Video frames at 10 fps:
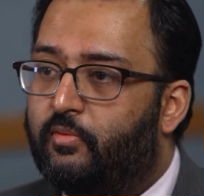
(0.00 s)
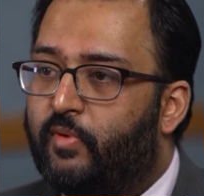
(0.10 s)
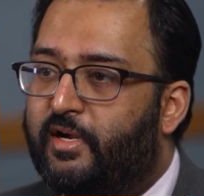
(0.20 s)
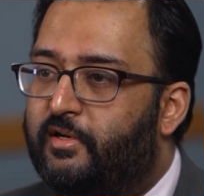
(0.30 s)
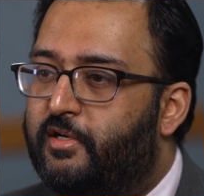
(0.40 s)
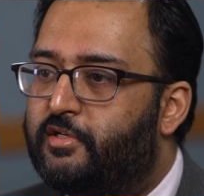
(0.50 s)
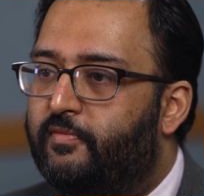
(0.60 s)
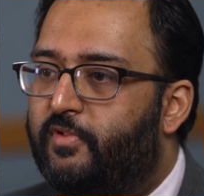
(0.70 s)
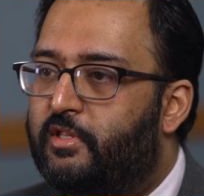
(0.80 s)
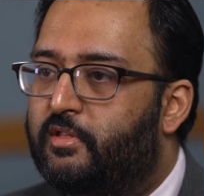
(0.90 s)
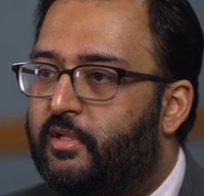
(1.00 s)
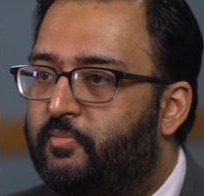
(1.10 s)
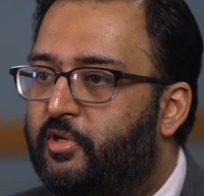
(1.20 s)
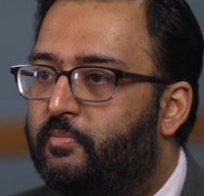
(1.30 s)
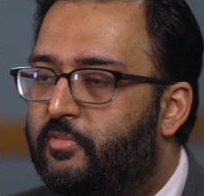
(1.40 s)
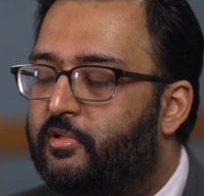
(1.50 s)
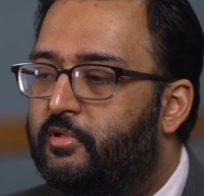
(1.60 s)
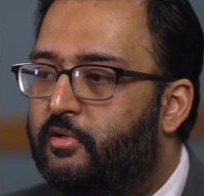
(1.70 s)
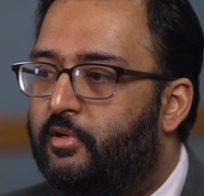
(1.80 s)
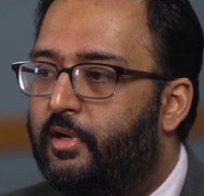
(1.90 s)
Recognition of these
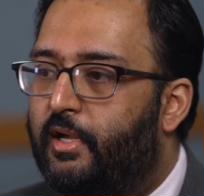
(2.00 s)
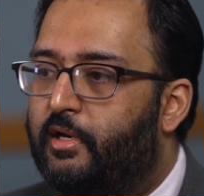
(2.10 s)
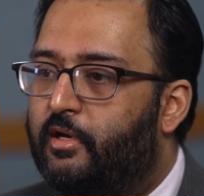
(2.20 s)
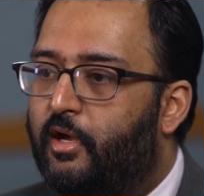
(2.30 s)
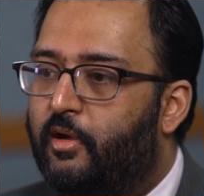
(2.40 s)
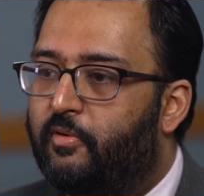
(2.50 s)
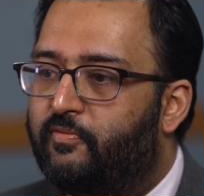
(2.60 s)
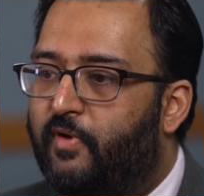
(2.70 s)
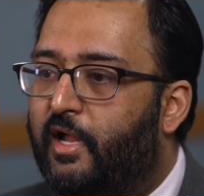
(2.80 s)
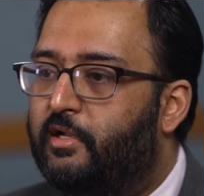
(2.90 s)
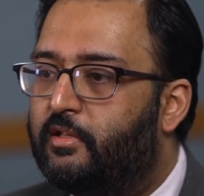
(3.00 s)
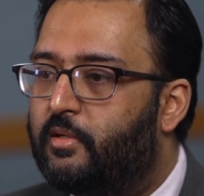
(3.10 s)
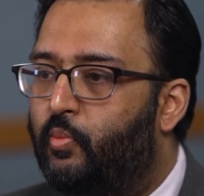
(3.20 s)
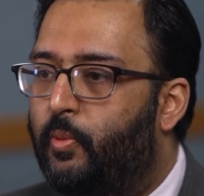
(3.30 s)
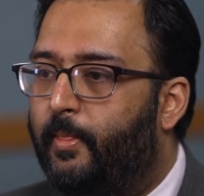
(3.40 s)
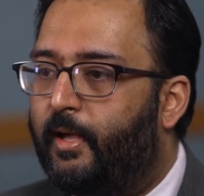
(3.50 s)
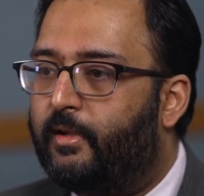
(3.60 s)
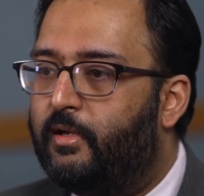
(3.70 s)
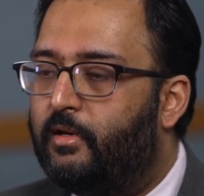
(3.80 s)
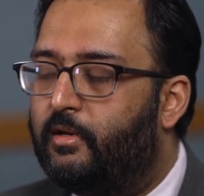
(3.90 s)
symptoms and finding someone
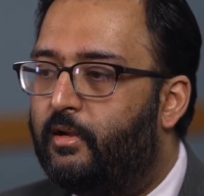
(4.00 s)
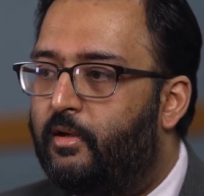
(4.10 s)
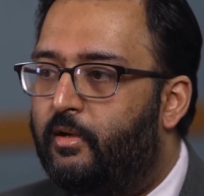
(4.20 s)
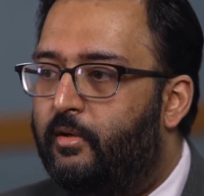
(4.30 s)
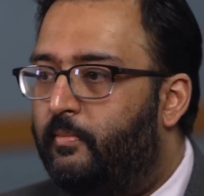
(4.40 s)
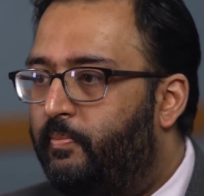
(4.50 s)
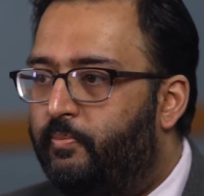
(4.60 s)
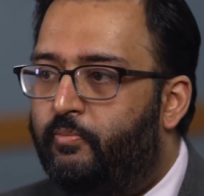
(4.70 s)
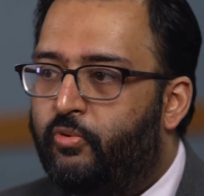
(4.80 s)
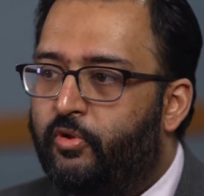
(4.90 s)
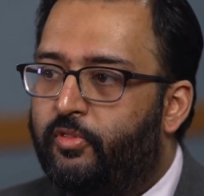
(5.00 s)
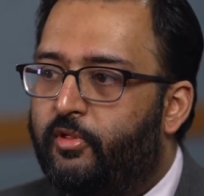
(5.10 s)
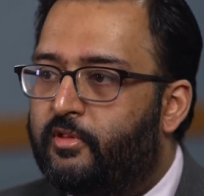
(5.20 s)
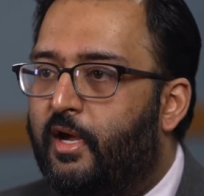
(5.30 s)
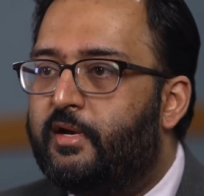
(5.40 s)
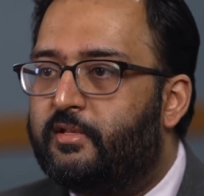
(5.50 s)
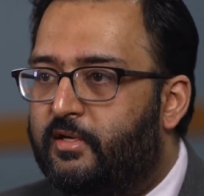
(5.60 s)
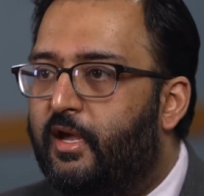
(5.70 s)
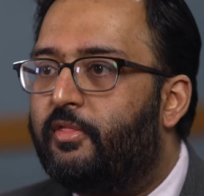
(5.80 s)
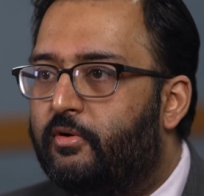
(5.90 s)
that can put the signs
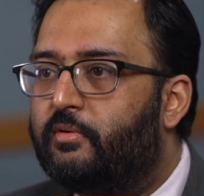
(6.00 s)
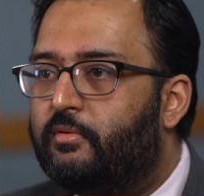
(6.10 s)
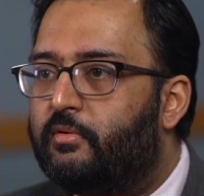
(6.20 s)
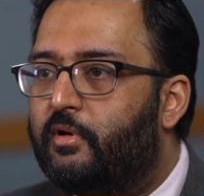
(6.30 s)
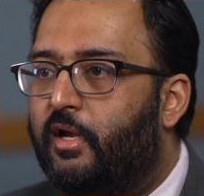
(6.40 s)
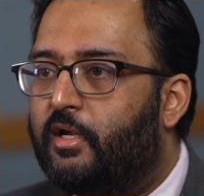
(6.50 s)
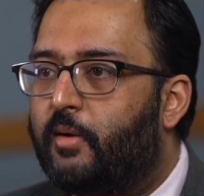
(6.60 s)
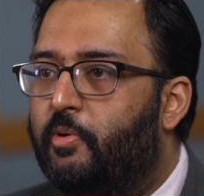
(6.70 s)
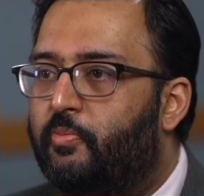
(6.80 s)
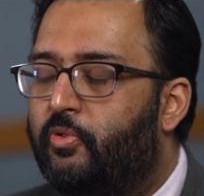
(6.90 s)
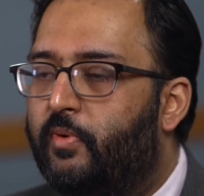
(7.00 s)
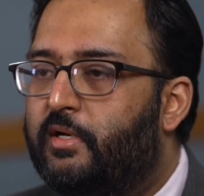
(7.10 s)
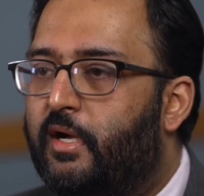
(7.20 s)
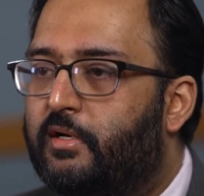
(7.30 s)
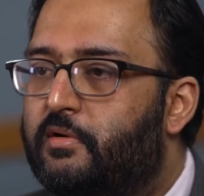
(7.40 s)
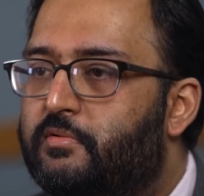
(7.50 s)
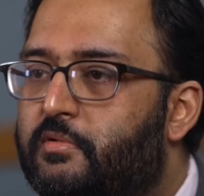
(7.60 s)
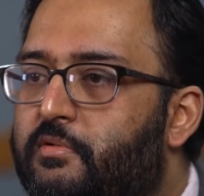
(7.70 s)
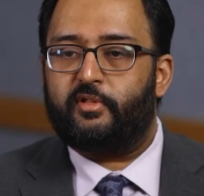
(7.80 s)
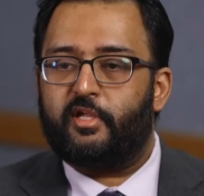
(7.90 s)
together and come up with the right
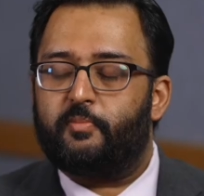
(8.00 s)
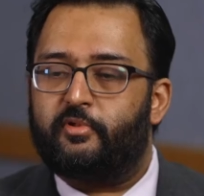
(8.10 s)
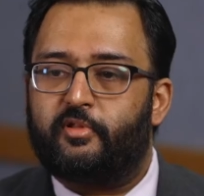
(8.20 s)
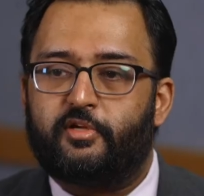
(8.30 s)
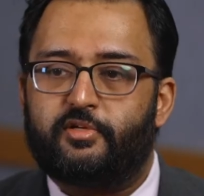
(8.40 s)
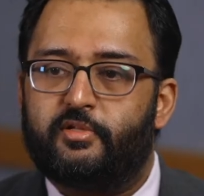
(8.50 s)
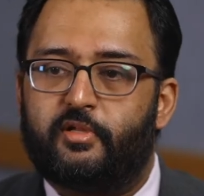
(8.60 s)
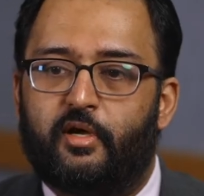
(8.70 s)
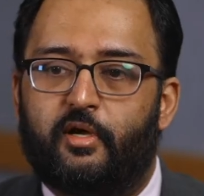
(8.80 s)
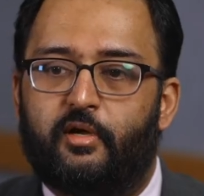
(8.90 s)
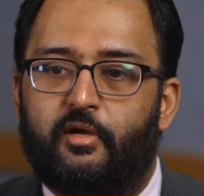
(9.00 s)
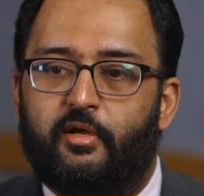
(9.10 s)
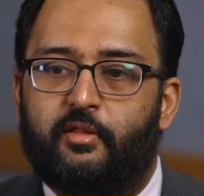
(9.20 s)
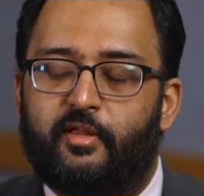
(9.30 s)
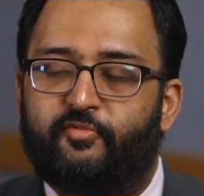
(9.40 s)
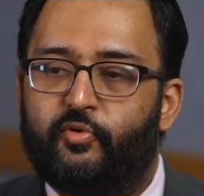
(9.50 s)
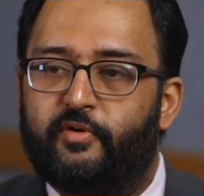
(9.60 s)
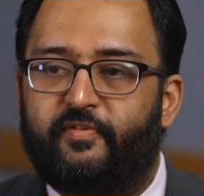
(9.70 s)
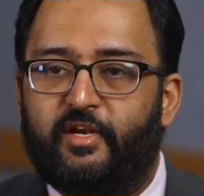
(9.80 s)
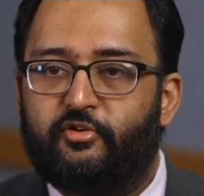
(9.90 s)
diagnosis. Examples such as left
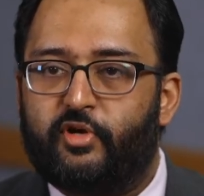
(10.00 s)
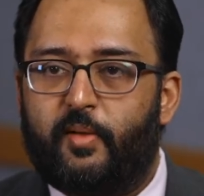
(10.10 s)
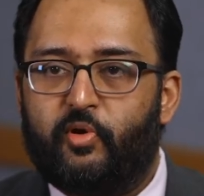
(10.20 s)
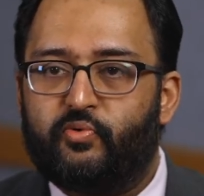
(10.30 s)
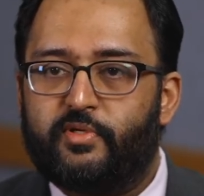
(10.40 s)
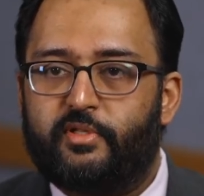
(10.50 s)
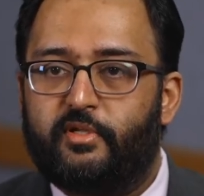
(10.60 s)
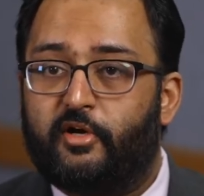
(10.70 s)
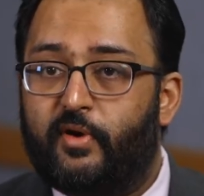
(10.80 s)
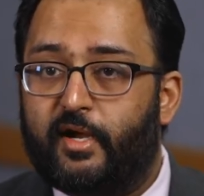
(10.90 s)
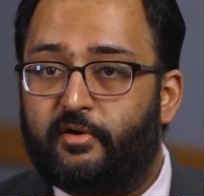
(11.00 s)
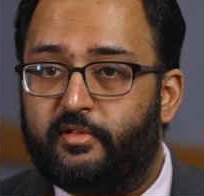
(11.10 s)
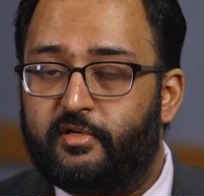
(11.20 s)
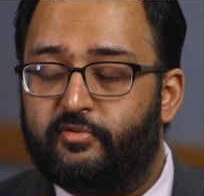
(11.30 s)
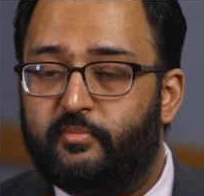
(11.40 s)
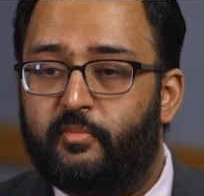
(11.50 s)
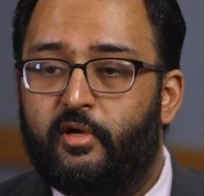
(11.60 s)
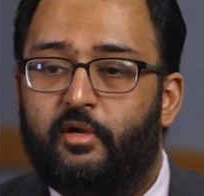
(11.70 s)
renal vein entrapment, which is nutcracker syndrome,